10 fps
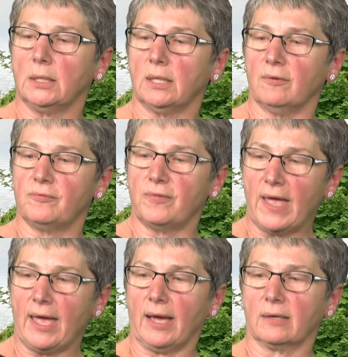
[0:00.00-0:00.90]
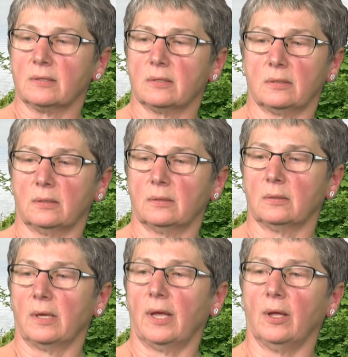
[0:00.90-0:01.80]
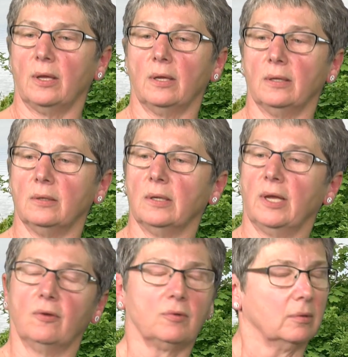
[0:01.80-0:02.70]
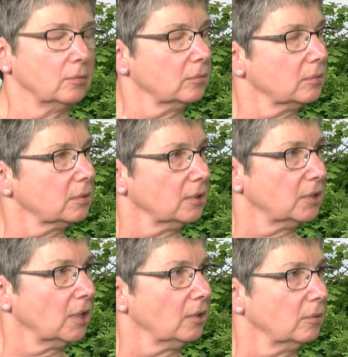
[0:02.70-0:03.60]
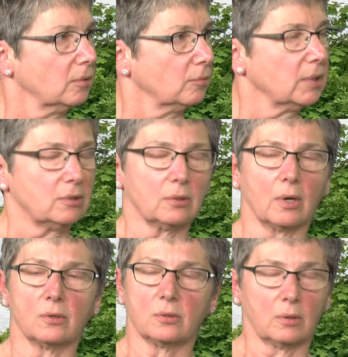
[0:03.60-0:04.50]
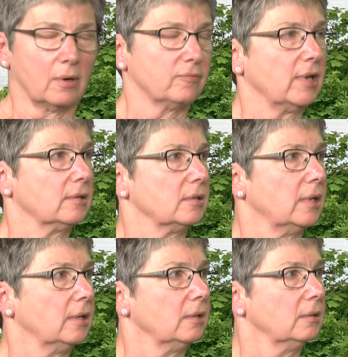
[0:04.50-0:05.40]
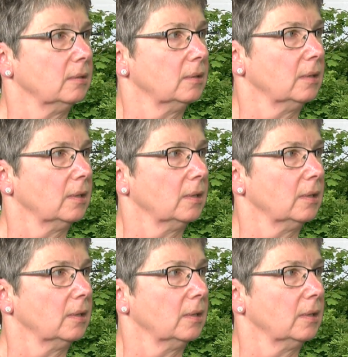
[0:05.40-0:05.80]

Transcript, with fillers: the facts and if you continue the research are fascinating. Yep.